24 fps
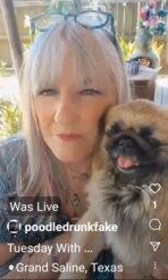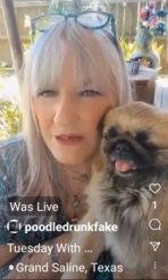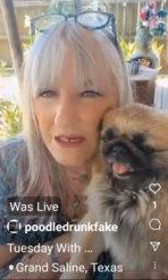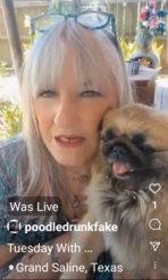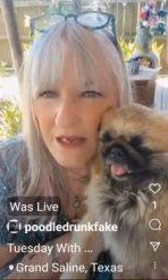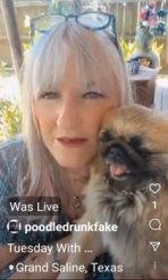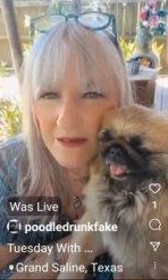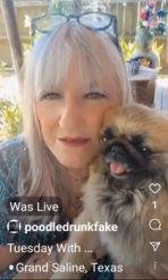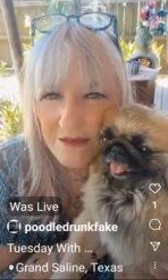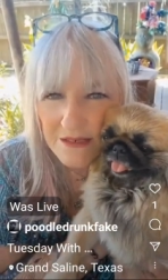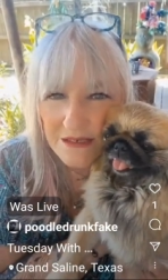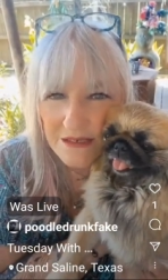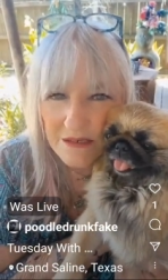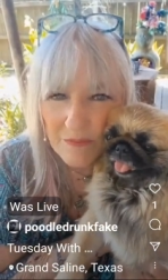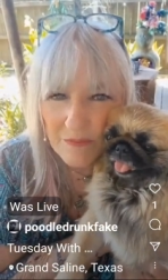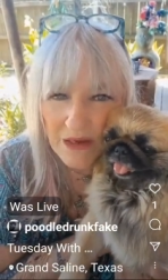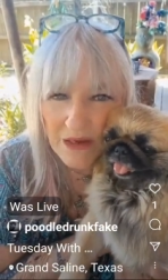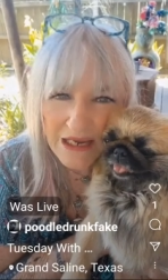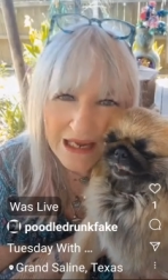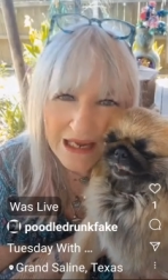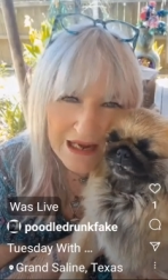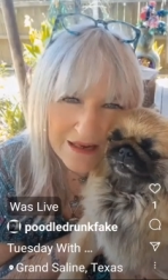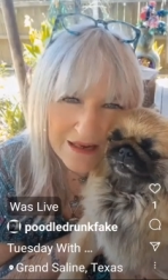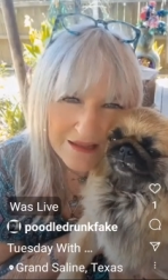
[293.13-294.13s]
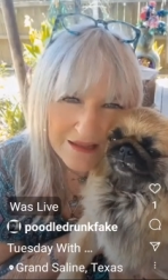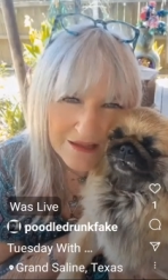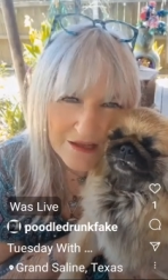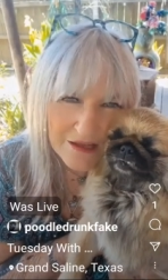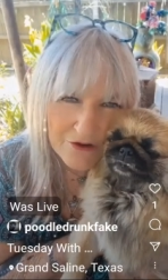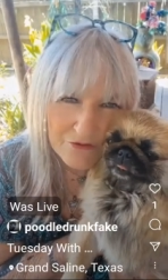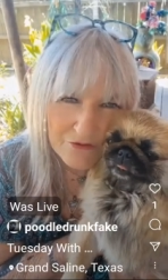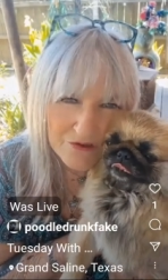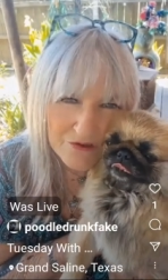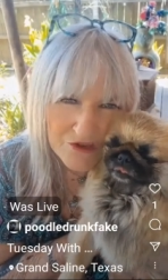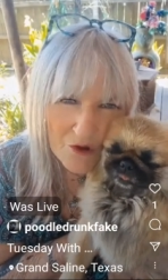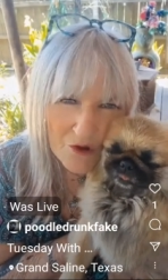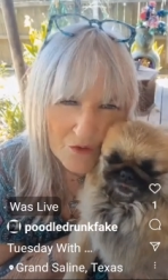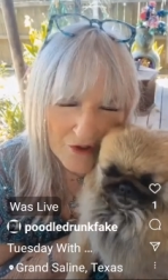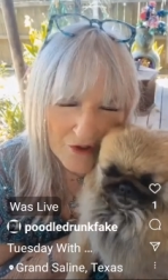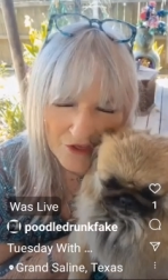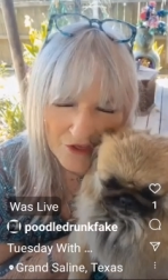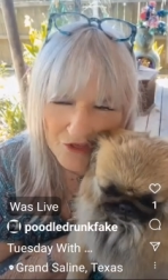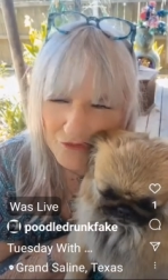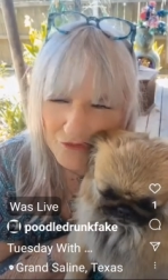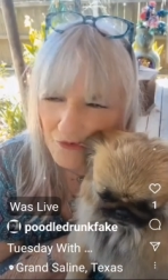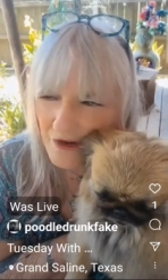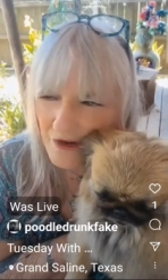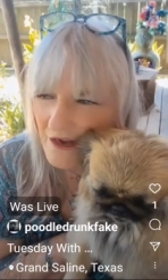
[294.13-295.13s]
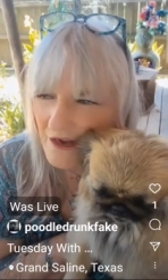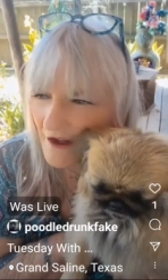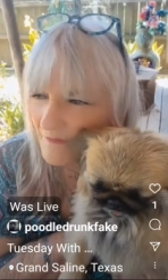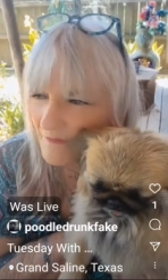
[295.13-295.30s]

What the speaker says: because in the beginning there was only three